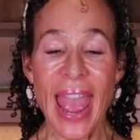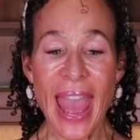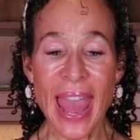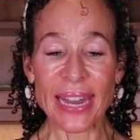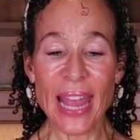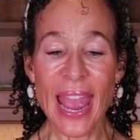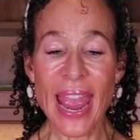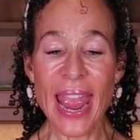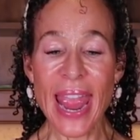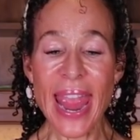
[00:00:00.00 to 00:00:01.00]
and
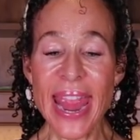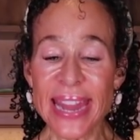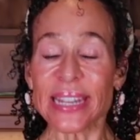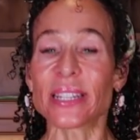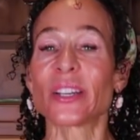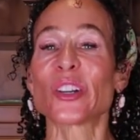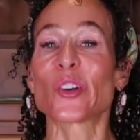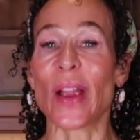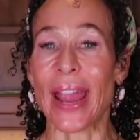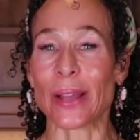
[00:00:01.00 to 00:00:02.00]
8
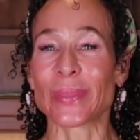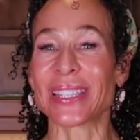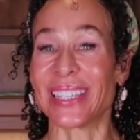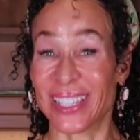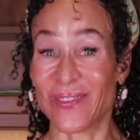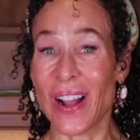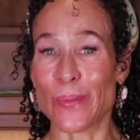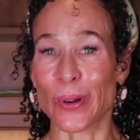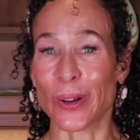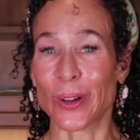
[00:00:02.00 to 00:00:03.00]
grams is
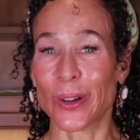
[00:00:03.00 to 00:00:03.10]
fiber.